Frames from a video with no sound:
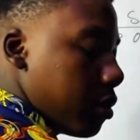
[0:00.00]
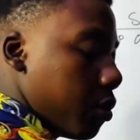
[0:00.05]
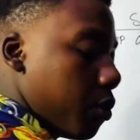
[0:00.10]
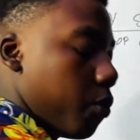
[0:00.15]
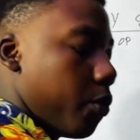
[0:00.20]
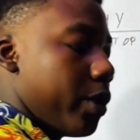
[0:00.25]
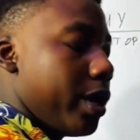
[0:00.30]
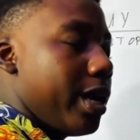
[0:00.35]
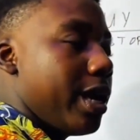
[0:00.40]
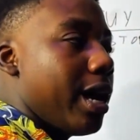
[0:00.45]

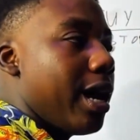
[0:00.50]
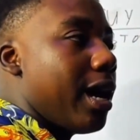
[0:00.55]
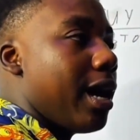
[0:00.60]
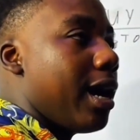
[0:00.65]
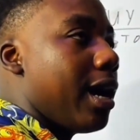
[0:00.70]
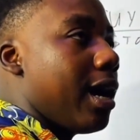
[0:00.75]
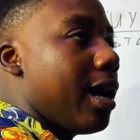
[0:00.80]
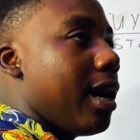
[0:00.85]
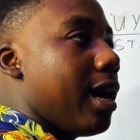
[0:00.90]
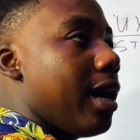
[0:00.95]
we
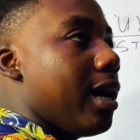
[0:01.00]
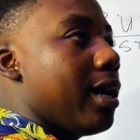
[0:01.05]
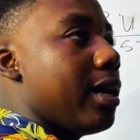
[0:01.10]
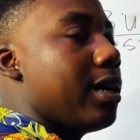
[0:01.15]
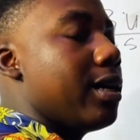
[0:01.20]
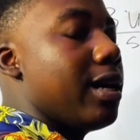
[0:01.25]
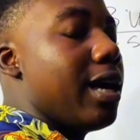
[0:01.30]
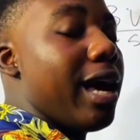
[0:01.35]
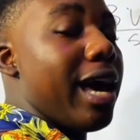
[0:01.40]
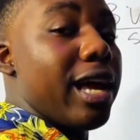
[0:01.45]
are
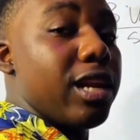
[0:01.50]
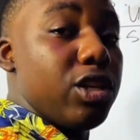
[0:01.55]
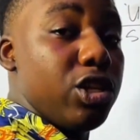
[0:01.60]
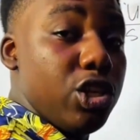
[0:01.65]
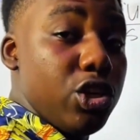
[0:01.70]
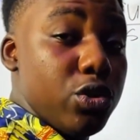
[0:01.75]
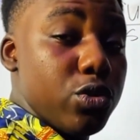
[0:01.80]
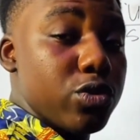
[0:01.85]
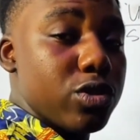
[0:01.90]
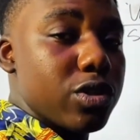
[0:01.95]
at
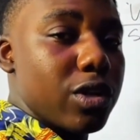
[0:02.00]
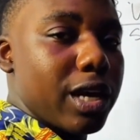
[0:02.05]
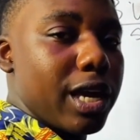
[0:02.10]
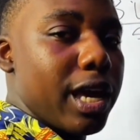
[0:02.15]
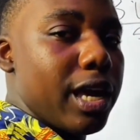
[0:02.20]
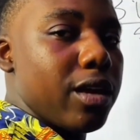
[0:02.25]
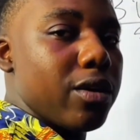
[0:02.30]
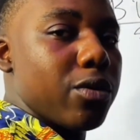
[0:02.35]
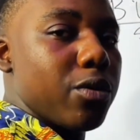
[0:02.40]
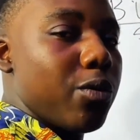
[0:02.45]
news,
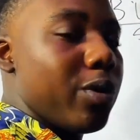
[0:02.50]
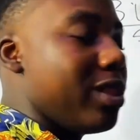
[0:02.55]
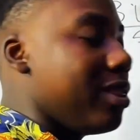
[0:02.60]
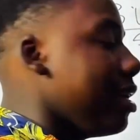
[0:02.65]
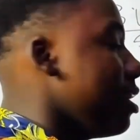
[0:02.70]
okay? When